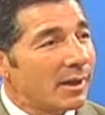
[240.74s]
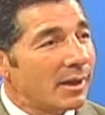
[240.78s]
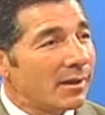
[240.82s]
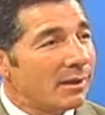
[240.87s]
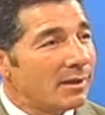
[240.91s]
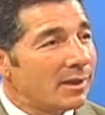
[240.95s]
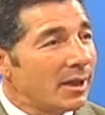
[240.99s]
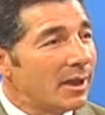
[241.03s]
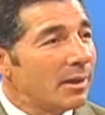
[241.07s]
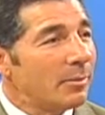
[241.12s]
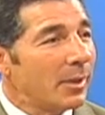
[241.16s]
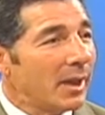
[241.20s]

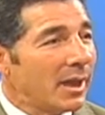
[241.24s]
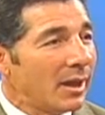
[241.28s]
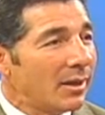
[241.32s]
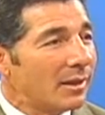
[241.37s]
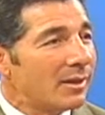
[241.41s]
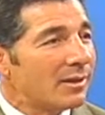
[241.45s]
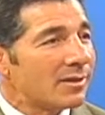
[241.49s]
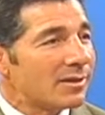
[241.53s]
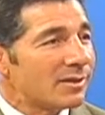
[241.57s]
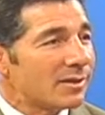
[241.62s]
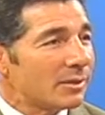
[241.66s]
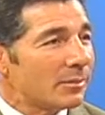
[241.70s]
and knee
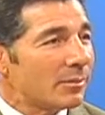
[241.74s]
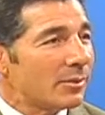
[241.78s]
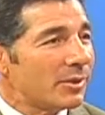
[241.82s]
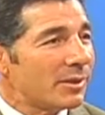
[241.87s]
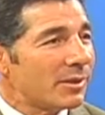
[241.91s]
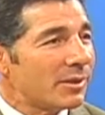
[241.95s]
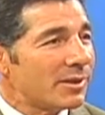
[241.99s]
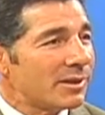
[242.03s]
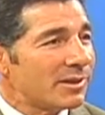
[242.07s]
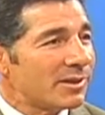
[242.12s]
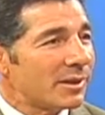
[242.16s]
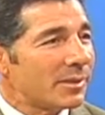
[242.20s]
pain is
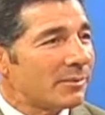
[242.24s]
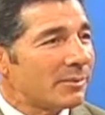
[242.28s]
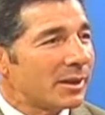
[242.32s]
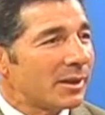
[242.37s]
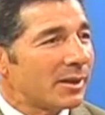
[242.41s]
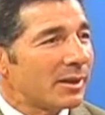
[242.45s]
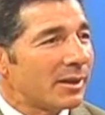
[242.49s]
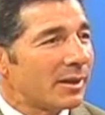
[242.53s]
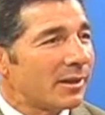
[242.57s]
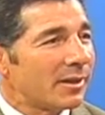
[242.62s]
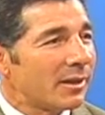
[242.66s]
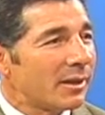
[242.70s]
similar to
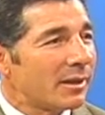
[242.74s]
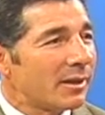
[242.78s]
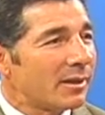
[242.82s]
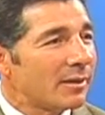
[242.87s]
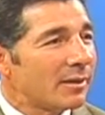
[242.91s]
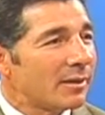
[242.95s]
something like that.